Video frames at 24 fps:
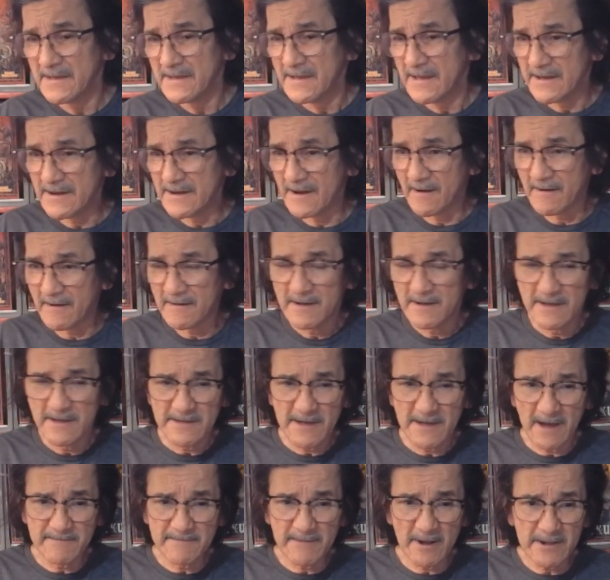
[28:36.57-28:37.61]

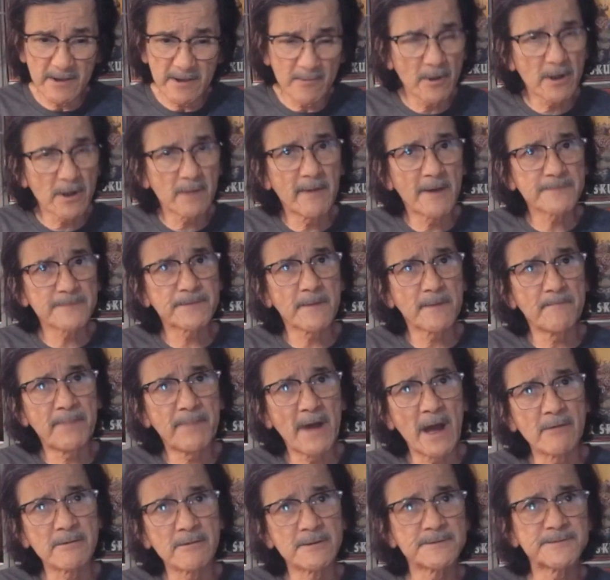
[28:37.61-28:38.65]
I'm not really worried about the
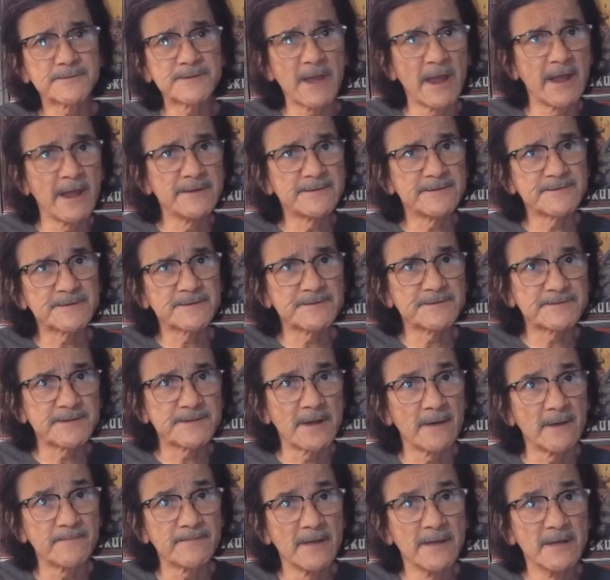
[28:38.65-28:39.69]
power changes and
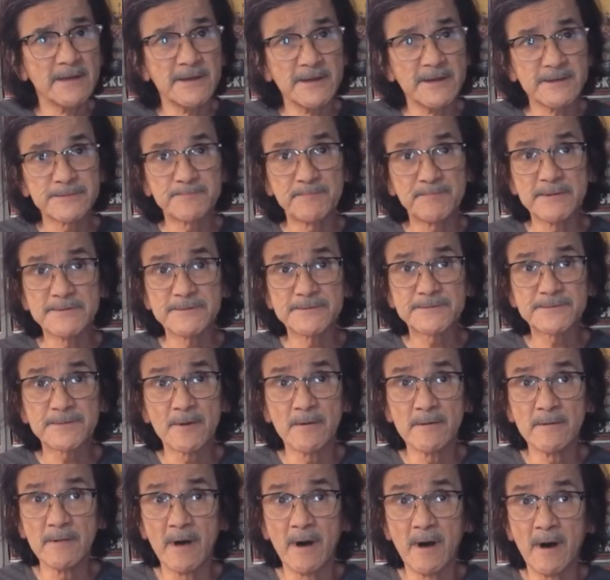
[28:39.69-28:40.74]
stuff. It's been so
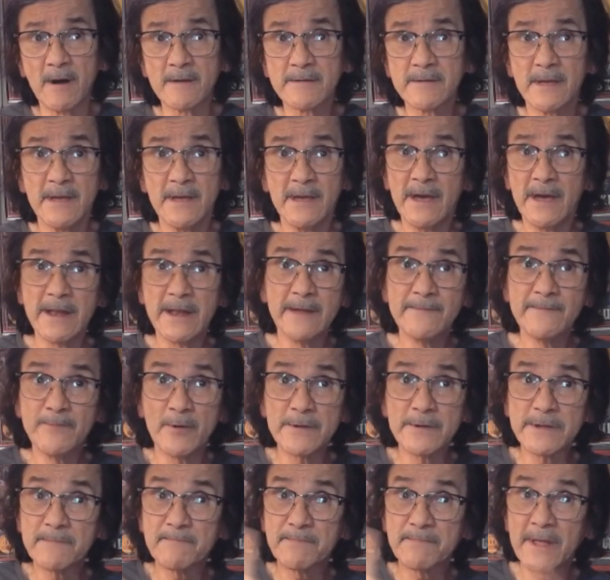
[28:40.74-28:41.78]
long, and I've
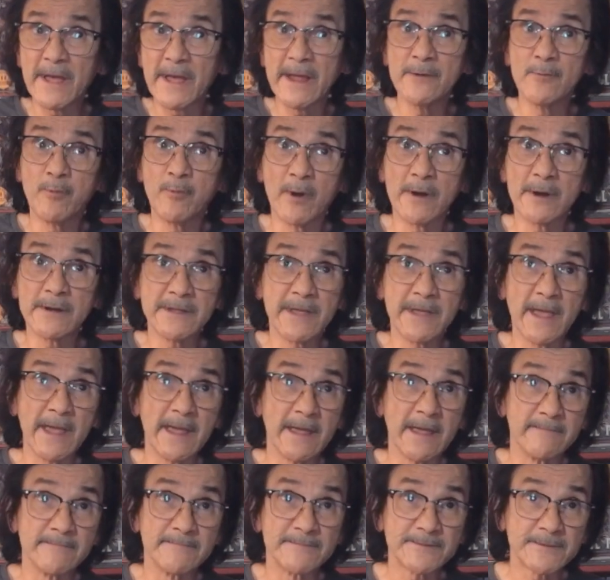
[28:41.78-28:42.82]
only played one
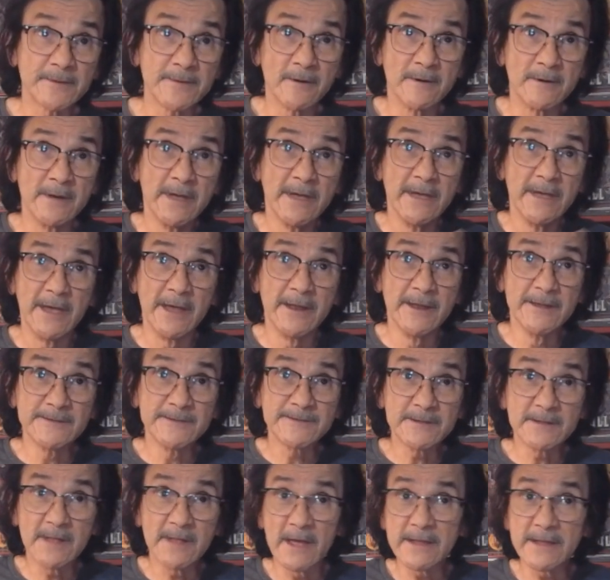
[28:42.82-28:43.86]
game, so it
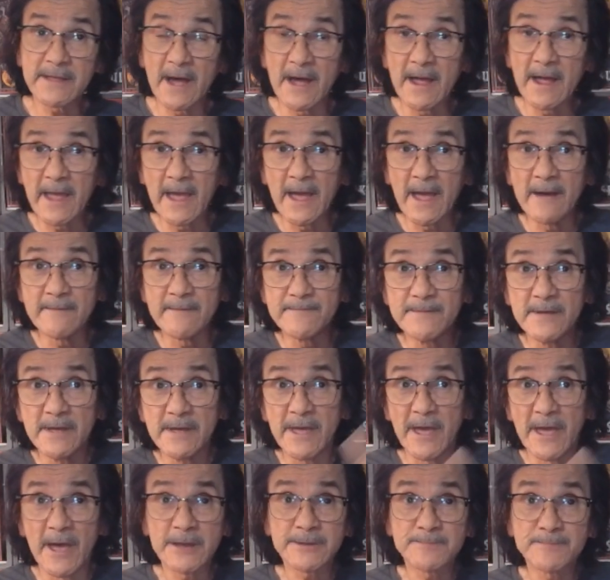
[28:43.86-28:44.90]
isn't like I have
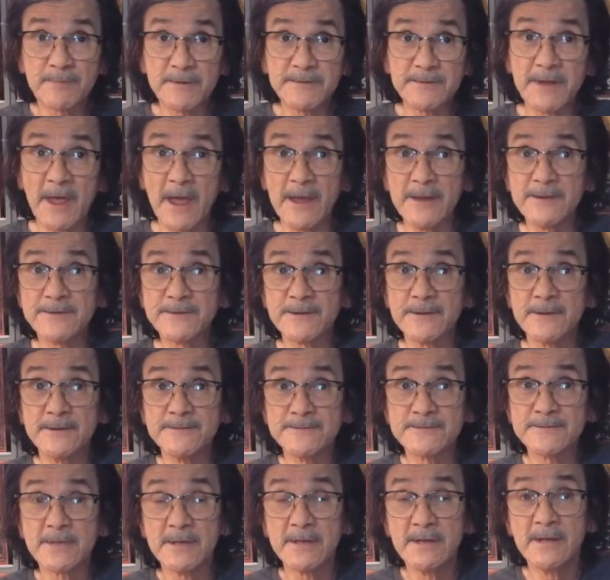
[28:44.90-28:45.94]

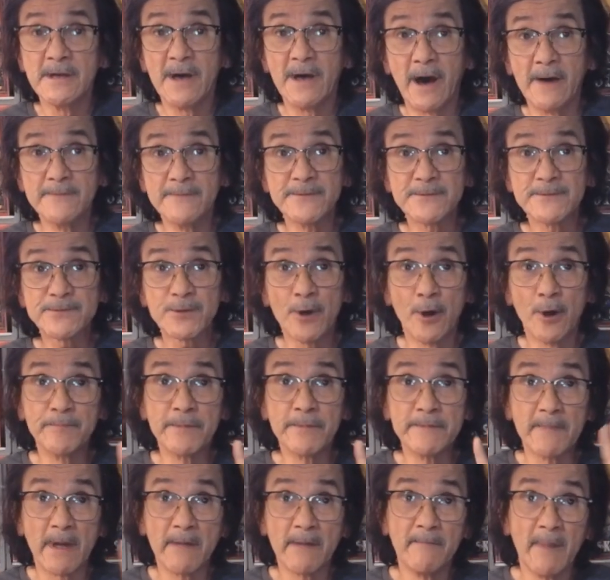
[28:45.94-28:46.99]
expectations. I'm just hoping
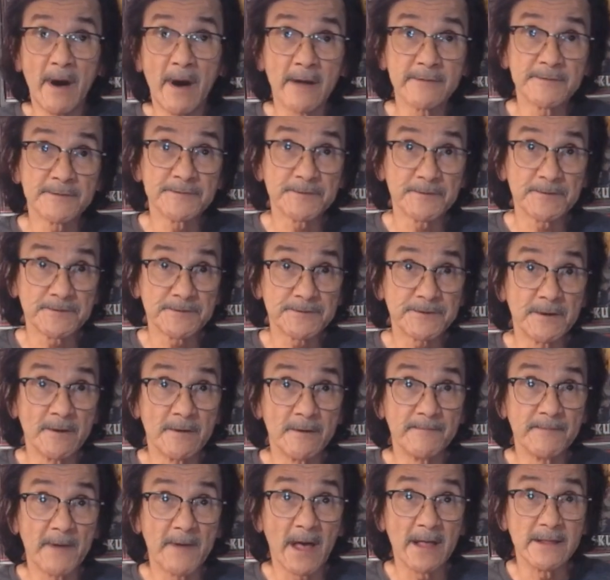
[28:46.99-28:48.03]
my models are still
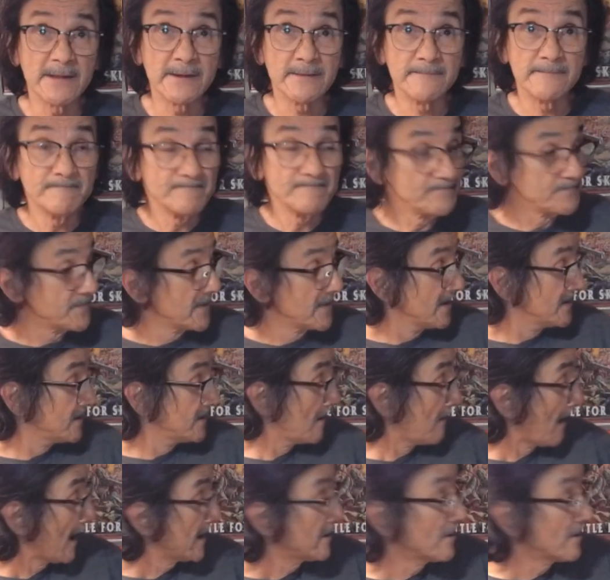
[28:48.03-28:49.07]
valid.
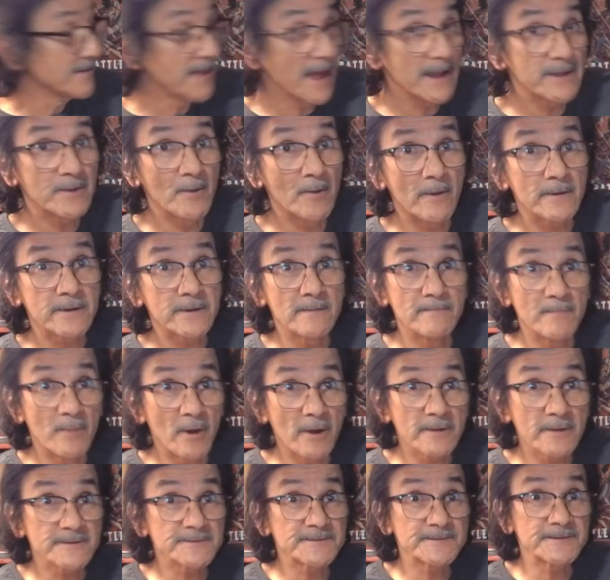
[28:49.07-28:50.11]
Now I know that Gorka
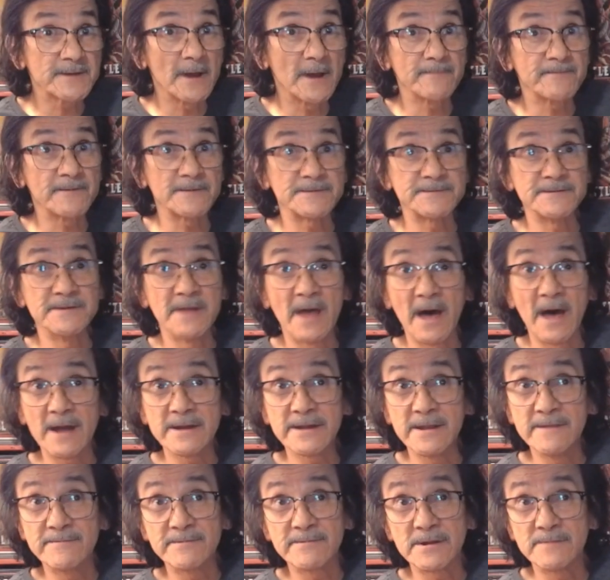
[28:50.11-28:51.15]
Marka stuff is not
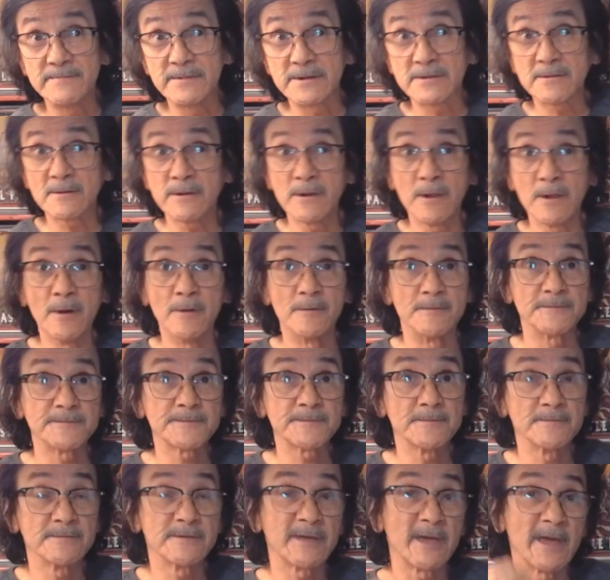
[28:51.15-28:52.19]
even going to be close,
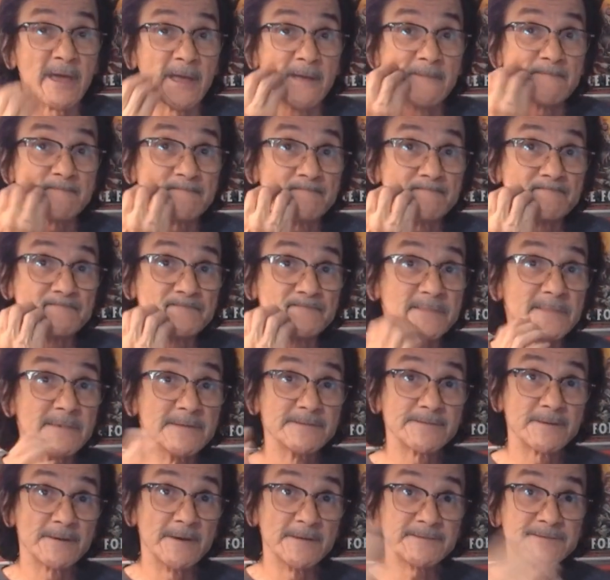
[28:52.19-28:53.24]
okay?
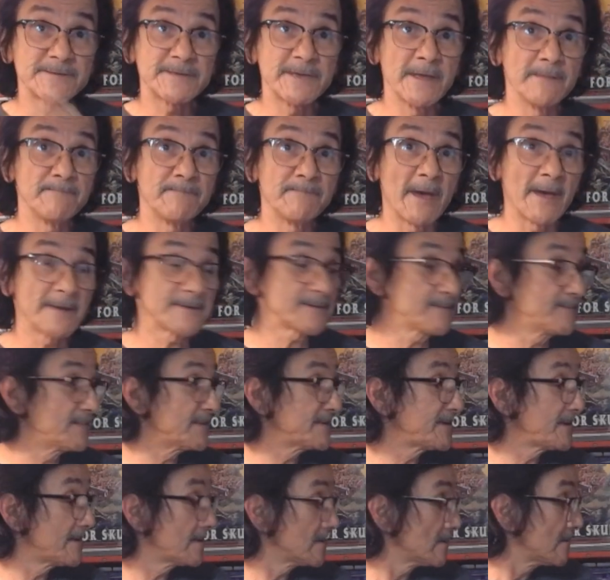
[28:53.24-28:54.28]
So it's kit bashing
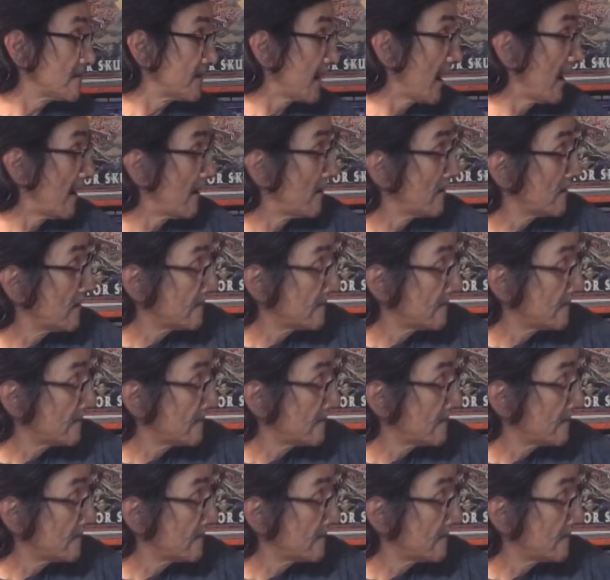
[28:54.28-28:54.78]
material now.